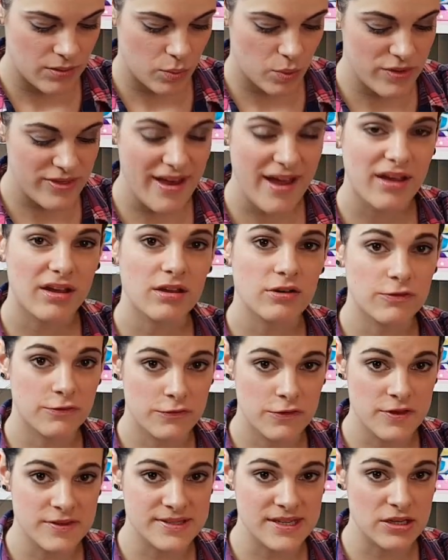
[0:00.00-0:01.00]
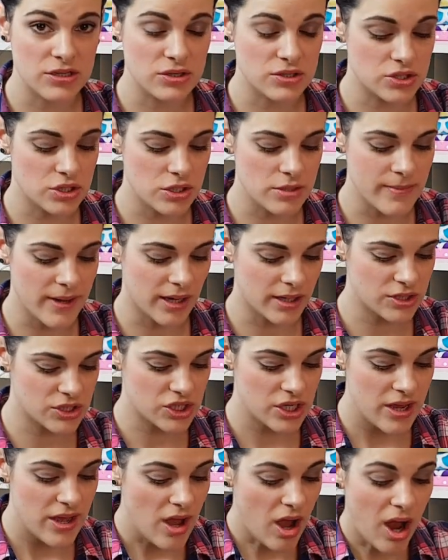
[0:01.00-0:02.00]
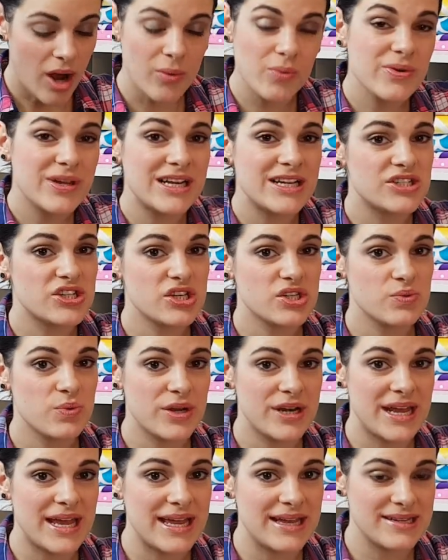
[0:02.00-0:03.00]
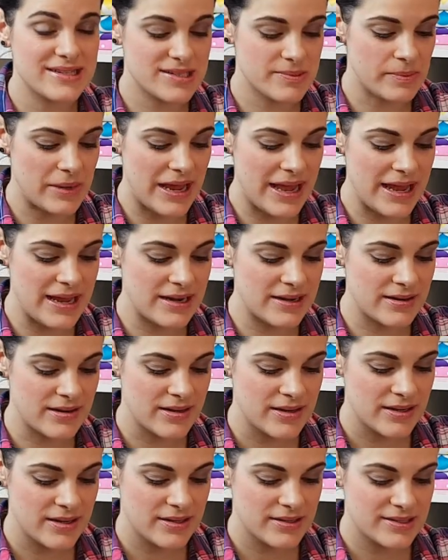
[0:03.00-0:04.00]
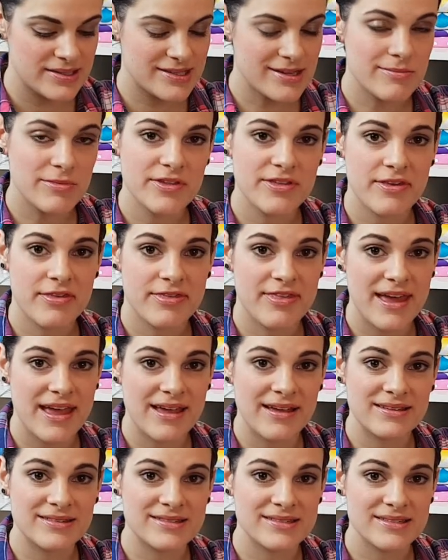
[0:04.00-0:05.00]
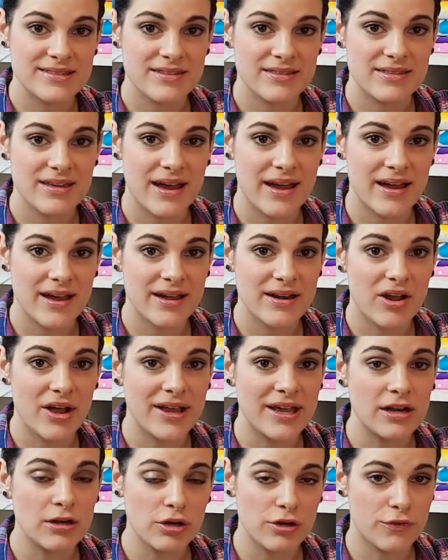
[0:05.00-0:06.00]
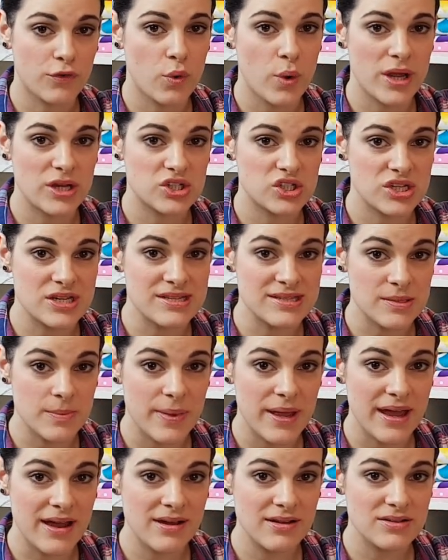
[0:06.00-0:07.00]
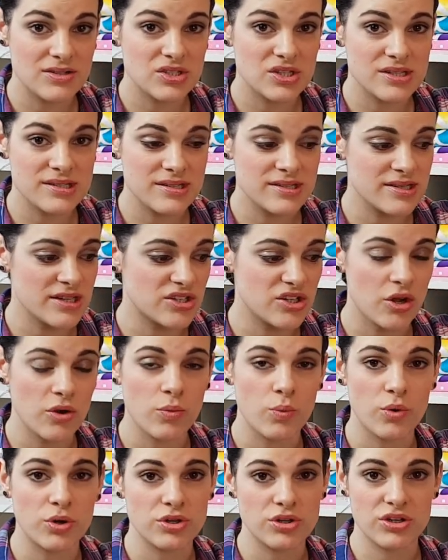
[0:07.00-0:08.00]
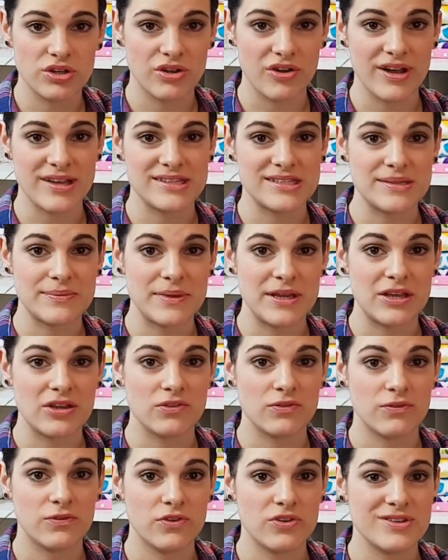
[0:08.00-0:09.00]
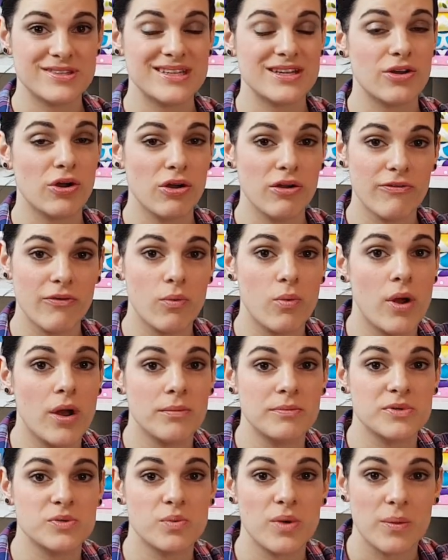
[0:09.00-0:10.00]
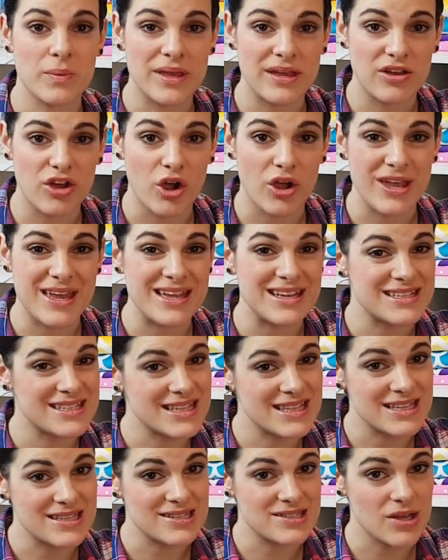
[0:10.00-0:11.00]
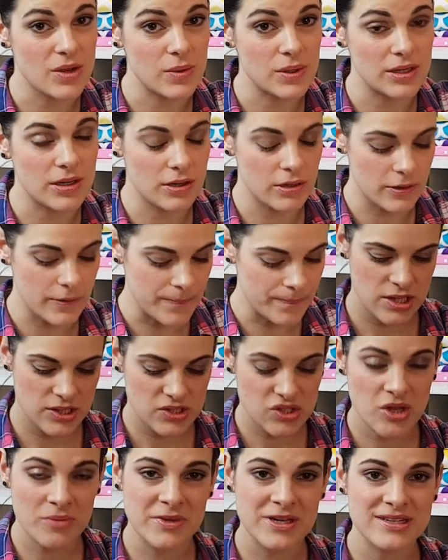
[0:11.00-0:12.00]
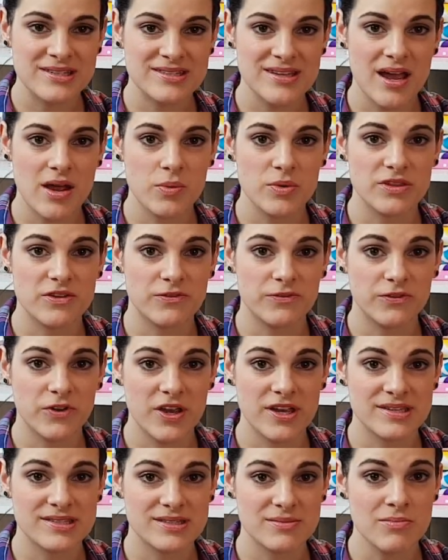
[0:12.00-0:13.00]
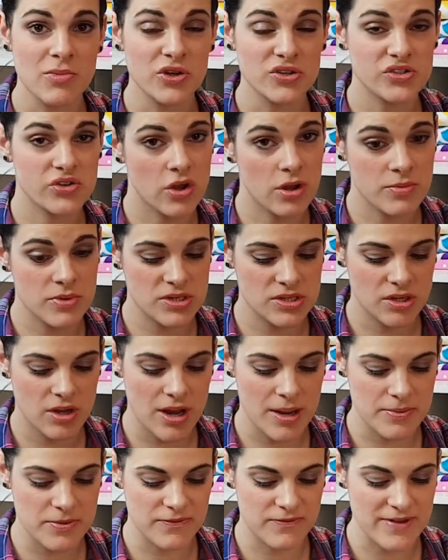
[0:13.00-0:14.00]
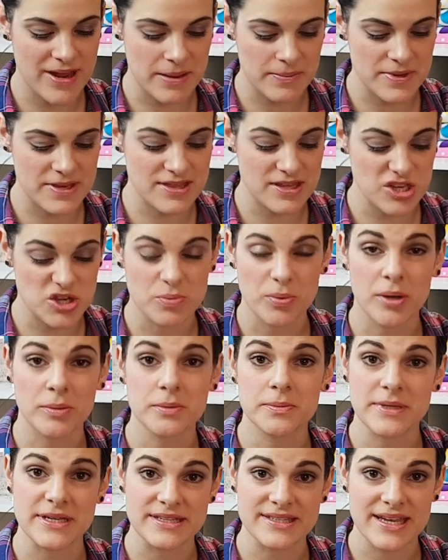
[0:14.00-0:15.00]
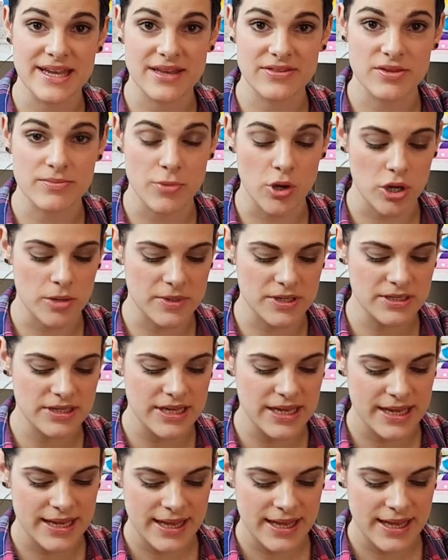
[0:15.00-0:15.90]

without confusing you too much. I really just want to explain some of the things that I get a lot of questions about, just because I don't want you guys to be confused and overwhelmed when we go into this sew along. So I'm going to start with the first most common type of nappy that you probably see at the moment,